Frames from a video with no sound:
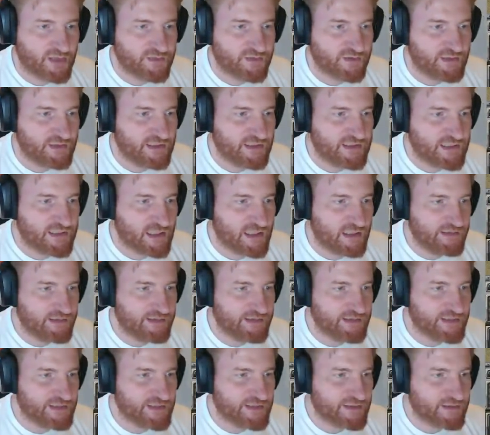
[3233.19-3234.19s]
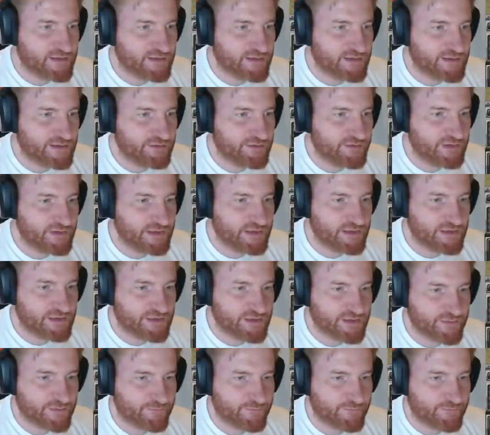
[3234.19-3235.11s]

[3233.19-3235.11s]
to the Italians. Let's do this.